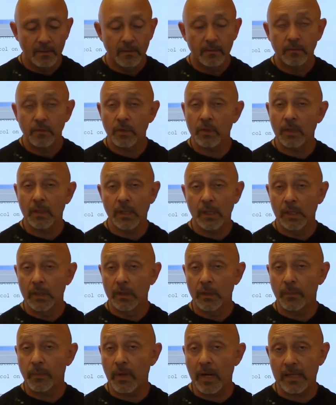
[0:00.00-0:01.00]
You can clear
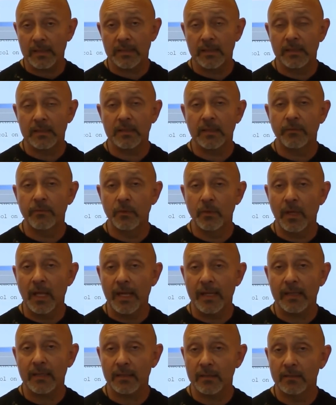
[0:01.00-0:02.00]
the process if you
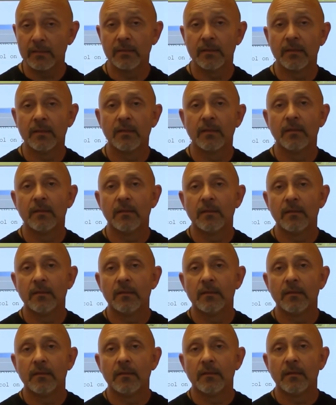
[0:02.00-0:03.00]
like
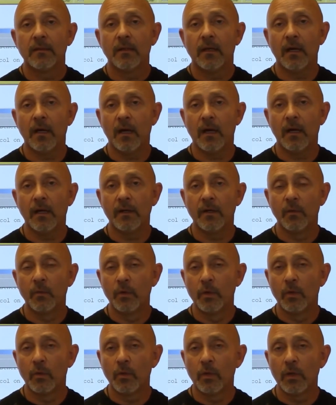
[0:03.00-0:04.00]
in a
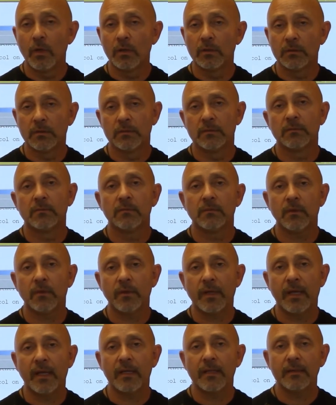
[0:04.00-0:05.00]
real world,
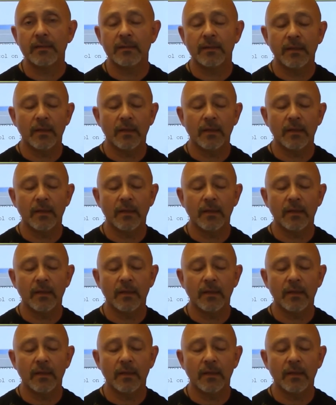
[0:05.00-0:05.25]
okay?